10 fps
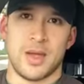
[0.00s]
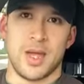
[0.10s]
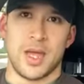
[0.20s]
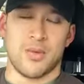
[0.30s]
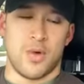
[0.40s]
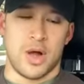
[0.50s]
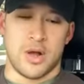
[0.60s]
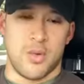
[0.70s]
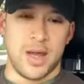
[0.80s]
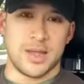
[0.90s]
and walk
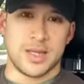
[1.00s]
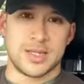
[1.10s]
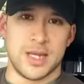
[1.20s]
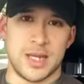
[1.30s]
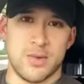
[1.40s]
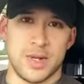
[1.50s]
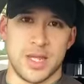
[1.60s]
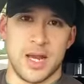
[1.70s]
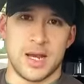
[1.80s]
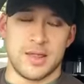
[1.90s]
away, and that's it. He wouldn't
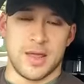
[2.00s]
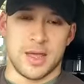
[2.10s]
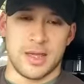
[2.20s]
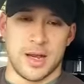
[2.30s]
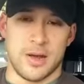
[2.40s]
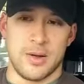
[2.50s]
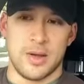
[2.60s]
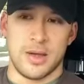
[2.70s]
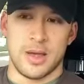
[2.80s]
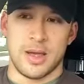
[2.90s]
get anything, you know?
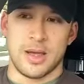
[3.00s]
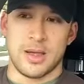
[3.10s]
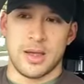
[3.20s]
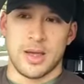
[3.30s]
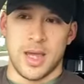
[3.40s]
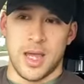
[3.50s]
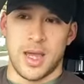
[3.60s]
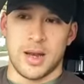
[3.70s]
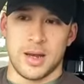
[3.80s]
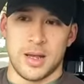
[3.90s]

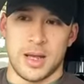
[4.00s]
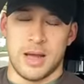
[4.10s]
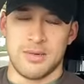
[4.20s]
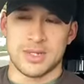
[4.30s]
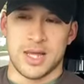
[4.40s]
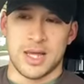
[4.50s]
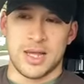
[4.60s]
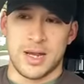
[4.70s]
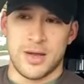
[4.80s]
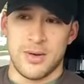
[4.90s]
And I was like,
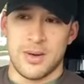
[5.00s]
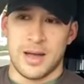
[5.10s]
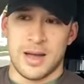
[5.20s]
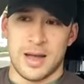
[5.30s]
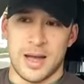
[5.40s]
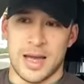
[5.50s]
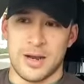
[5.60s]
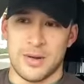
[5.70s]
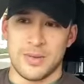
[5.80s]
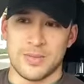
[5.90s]
you know,
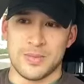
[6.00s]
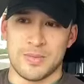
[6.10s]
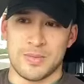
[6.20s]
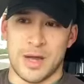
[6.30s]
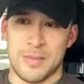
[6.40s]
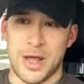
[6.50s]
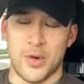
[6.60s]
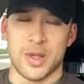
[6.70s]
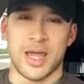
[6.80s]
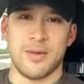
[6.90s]
I'm not
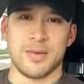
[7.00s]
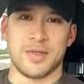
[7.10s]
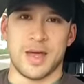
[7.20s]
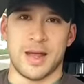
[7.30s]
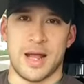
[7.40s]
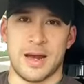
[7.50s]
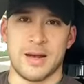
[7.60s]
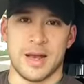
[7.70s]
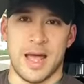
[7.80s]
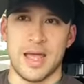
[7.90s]
okay with that. I'd
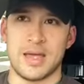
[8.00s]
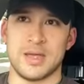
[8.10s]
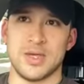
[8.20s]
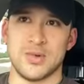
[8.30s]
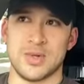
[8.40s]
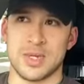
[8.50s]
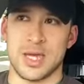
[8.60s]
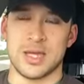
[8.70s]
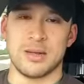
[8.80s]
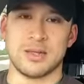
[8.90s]
like you to
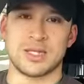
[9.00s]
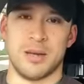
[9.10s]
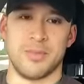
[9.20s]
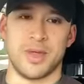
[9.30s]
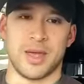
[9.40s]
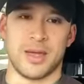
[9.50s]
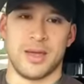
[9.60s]
get something.